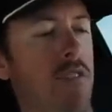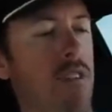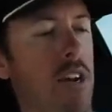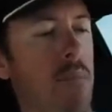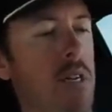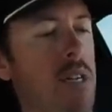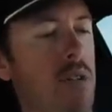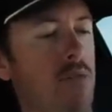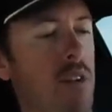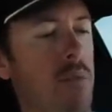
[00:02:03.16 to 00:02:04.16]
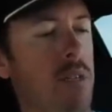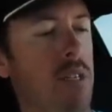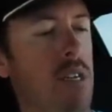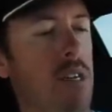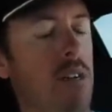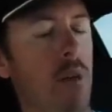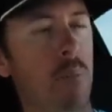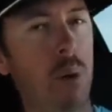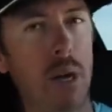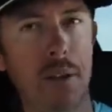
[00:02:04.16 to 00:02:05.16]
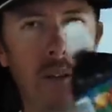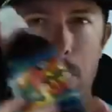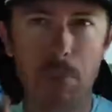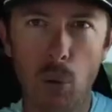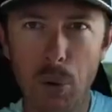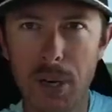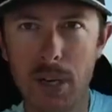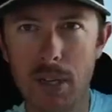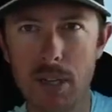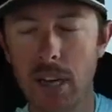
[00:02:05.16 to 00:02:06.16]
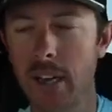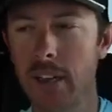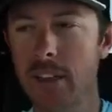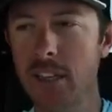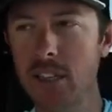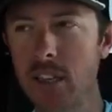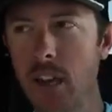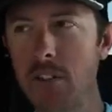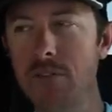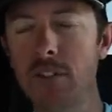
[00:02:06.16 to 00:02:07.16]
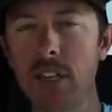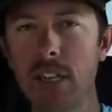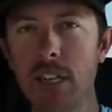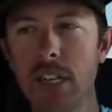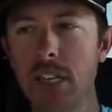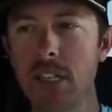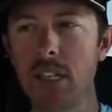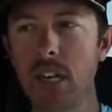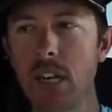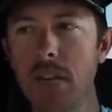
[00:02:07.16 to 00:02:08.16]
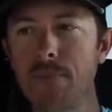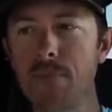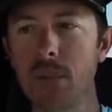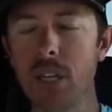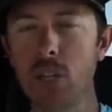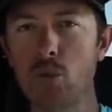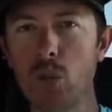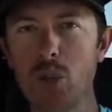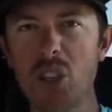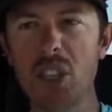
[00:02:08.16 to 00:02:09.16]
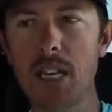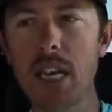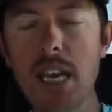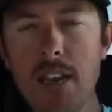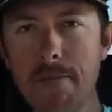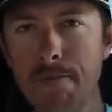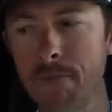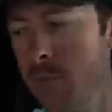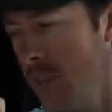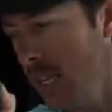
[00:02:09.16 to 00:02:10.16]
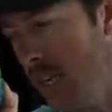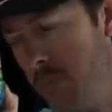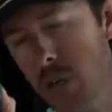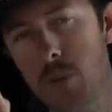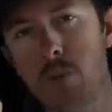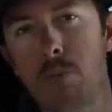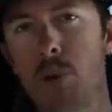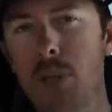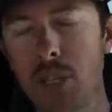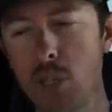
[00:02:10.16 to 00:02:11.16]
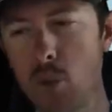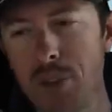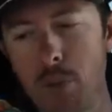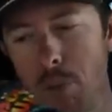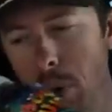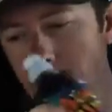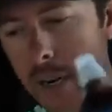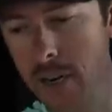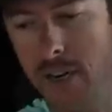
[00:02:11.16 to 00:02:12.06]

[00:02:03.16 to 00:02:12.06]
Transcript: got vitamin D or vitamin C in here. But the point is, this stuff is uh, is real sticky, and I'm gonna put this with the bread.